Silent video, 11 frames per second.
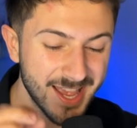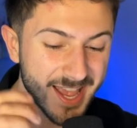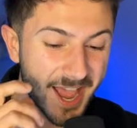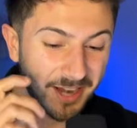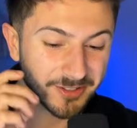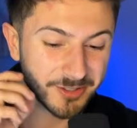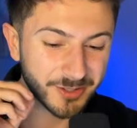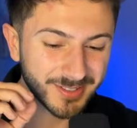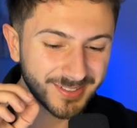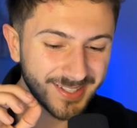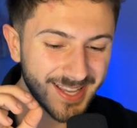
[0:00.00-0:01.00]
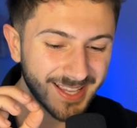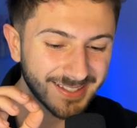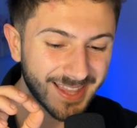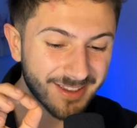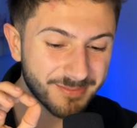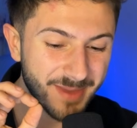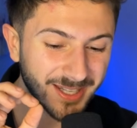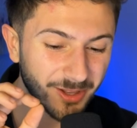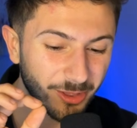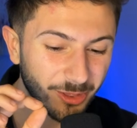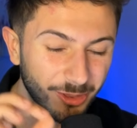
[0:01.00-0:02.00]
And as you can see here, they have made
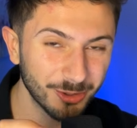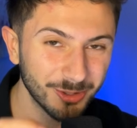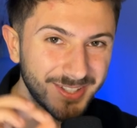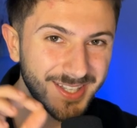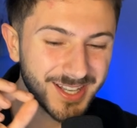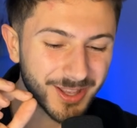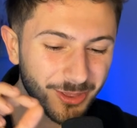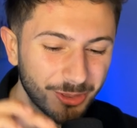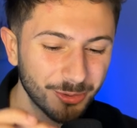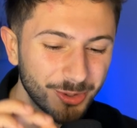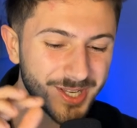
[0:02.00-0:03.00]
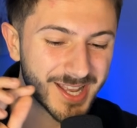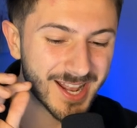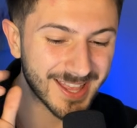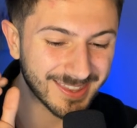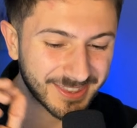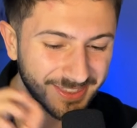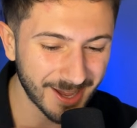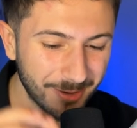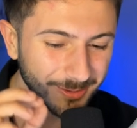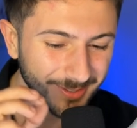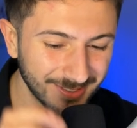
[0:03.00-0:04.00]

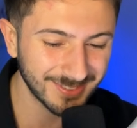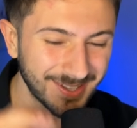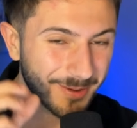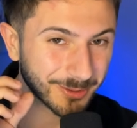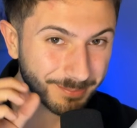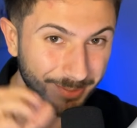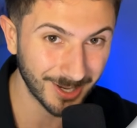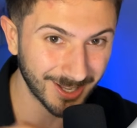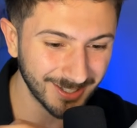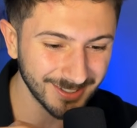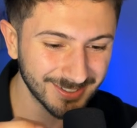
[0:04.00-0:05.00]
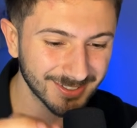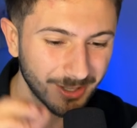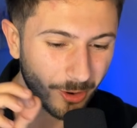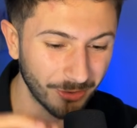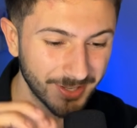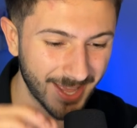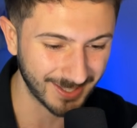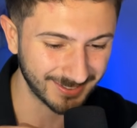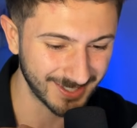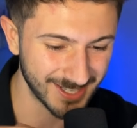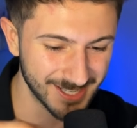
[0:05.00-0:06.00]
33,000 sales plus on
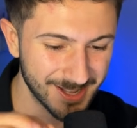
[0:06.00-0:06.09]
Etsy.